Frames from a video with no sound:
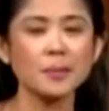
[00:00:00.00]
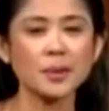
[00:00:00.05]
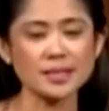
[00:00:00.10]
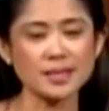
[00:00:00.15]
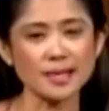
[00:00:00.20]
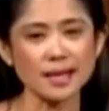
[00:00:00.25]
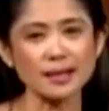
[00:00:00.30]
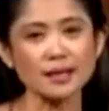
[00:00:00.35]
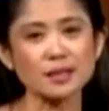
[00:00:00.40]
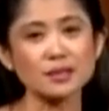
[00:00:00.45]

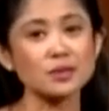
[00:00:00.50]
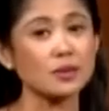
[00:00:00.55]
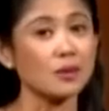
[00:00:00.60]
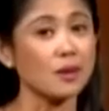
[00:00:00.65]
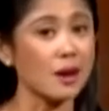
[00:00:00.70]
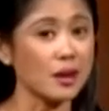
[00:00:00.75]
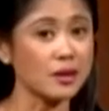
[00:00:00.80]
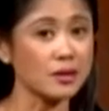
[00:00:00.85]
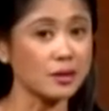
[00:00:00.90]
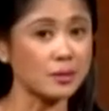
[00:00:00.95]
pertaining to
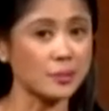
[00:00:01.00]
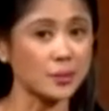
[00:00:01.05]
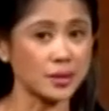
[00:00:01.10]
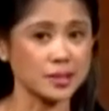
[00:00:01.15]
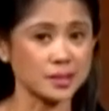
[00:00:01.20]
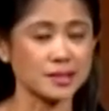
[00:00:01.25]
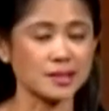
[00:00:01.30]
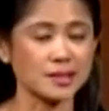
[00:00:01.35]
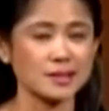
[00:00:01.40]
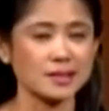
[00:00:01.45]
other
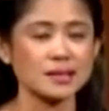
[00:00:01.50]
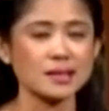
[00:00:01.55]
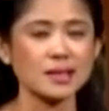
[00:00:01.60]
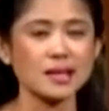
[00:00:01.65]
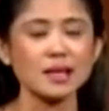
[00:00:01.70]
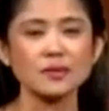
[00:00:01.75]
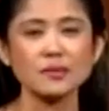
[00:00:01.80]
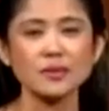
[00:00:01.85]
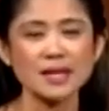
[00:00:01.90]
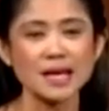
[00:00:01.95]
persons
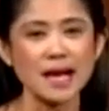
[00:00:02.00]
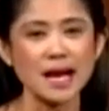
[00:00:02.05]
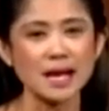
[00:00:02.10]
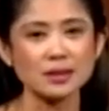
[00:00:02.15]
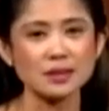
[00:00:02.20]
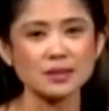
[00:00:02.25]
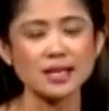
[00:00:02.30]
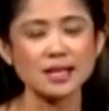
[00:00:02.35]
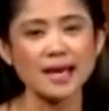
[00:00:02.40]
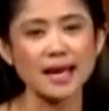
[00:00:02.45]
and
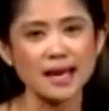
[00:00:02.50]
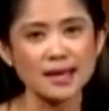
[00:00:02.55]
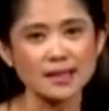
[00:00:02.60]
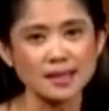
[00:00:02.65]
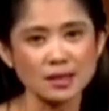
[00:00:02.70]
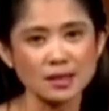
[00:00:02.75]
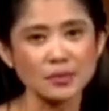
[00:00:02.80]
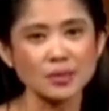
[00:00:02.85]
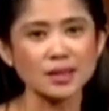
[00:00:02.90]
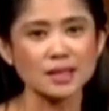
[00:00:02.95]
without
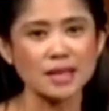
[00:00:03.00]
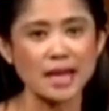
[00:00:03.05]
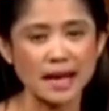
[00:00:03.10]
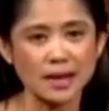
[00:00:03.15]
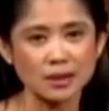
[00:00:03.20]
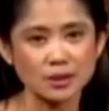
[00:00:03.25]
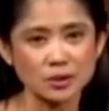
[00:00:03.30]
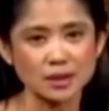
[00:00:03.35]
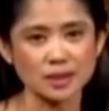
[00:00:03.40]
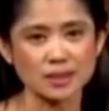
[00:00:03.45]
adequate
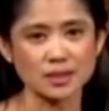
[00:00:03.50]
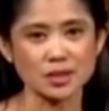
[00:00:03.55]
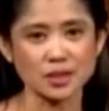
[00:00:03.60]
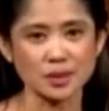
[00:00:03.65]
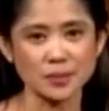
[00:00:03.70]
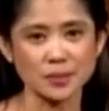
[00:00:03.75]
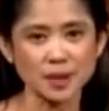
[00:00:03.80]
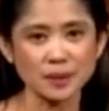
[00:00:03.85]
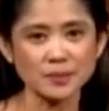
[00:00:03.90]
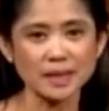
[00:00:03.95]
outlet
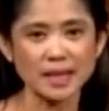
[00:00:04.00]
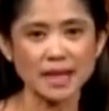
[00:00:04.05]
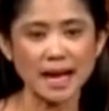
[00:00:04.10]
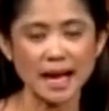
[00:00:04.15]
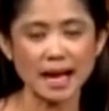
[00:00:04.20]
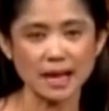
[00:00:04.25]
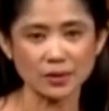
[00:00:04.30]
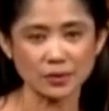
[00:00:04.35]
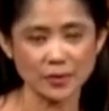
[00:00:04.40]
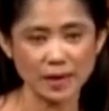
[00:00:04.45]
to a public
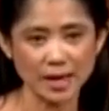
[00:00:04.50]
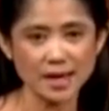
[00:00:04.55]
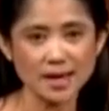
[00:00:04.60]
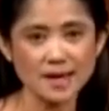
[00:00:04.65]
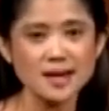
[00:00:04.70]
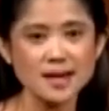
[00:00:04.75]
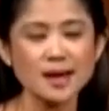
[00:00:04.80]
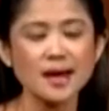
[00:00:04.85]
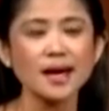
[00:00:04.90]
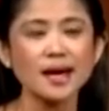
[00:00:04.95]

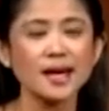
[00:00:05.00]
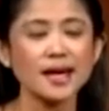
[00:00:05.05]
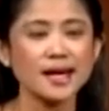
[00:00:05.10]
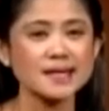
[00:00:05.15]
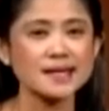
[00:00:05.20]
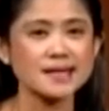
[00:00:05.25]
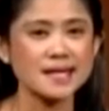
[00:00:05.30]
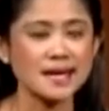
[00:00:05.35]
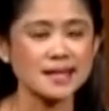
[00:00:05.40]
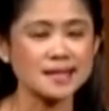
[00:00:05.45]
highway
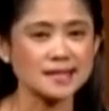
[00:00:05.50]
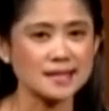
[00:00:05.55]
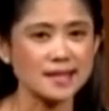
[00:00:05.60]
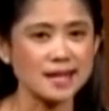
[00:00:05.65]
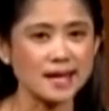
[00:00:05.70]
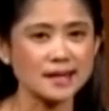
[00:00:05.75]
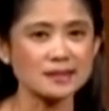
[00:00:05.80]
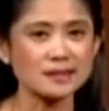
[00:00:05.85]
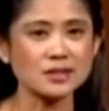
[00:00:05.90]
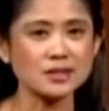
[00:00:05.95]
is
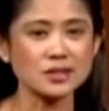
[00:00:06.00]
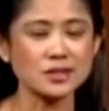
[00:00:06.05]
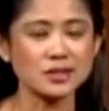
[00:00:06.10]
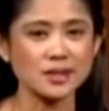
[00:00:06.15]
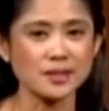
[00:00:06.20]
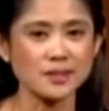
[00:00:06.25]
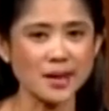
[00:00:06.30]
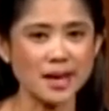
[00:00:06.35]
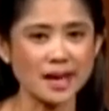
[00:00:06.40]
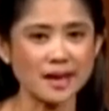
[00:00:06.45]
entitled
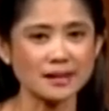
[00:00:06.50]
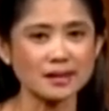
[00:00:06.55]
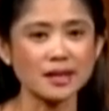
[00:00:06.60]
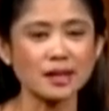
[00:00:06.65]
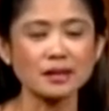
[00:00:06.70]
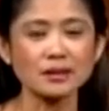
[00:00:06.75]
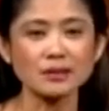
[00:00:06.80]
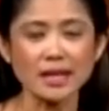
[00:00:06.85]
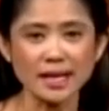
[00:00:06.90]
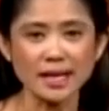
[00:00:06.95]
to demand
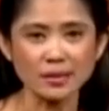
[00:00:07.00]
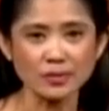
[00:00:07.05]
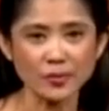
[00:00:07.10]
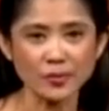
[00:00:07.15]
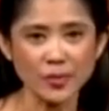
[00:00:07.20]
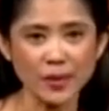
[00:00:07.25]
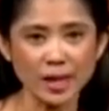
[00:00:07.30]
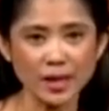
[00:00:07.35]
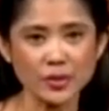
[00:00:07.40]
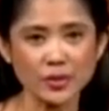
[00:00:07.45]
a
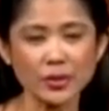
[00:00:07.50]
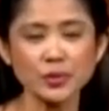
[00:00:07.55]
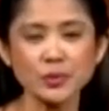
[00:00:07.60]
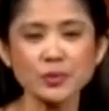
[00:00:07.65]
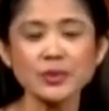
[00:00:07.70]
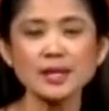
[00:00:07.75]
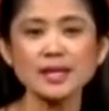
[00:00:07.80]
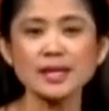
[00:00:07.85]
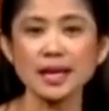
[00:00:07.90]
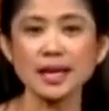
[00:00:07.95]
right-of-way
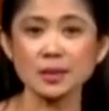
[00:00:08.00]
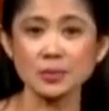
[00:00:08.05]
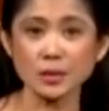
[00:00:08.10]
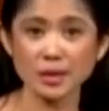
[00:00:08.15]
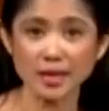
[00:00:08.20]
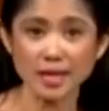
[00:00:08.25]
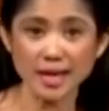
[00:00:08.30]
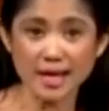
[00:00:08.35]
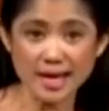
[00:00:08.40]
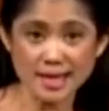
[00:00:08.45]
through the
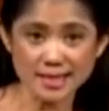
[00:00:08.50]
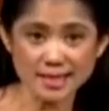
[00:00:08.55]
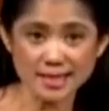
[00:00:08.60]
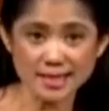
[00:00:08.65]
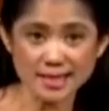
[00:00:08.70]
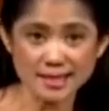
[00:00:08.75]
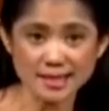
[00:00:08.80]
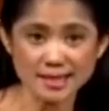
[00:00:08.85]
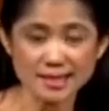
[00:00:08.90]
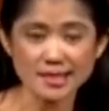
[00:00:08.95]
neighboring
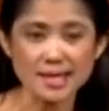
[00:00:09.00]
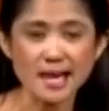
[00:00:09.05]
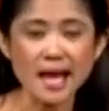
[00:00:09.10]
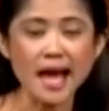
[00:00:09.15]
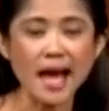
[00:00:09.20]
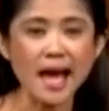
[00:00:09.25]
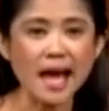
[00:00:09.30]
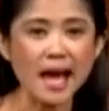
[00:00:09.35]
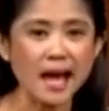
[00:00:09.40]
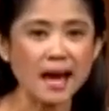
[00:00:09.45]
estates
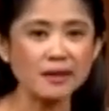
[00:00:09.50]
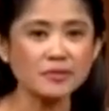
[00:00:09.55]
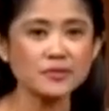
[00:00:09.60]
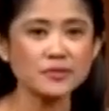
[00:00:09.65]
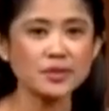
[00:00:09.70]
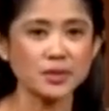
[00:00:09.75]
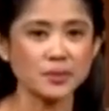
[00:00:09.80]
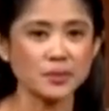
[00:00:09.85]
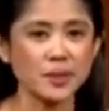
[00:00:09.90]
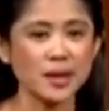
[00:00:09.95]

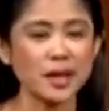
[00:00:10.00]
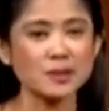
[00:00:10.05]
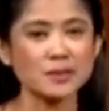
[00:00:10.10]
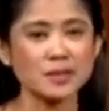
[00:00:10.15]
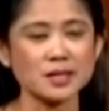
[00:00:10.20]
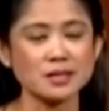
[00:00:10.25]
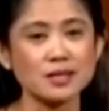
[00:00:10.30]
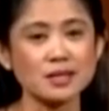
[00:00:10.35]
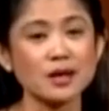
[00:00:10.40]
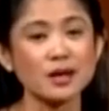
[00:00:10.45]
after
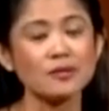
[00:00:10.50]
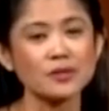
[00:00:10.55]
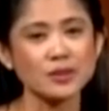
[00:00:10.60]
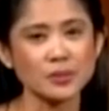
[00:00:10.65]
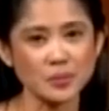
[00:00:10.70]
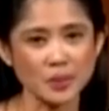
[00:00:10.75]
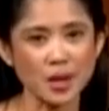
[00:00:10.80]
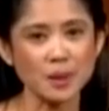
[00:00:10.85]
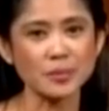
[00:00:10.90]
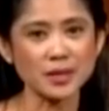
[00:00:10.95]
payment of
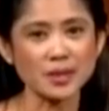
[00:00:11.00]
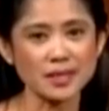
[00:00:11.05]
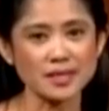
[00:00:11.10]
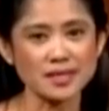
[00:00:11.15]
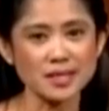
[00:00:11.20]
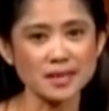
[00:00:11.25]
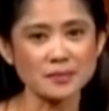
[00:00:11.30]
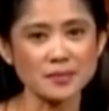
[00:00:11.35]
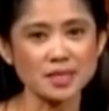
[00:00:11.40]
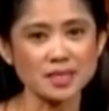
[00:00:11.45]
the proper
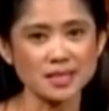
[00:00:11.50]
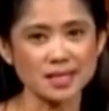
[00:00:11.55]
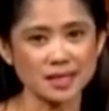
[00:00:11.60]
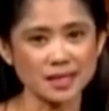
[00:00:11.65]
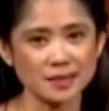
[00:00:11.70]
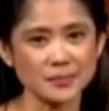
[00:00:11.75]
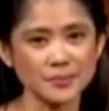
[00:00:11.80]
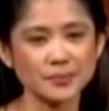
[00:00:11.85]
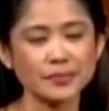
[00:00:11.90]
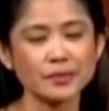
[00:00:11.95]

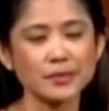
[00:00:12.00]
indemnity.